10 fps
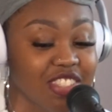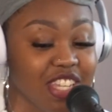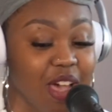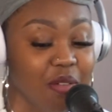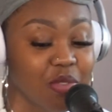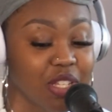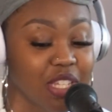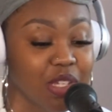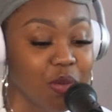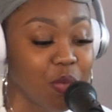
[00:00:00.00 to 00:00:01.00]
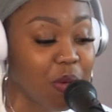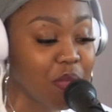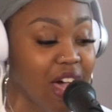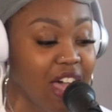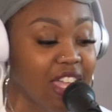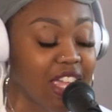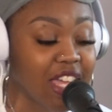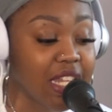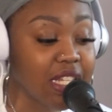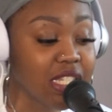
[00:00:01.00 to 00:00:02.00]
Time really went by,
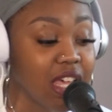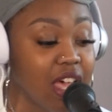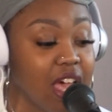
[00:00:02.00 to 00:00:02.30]
and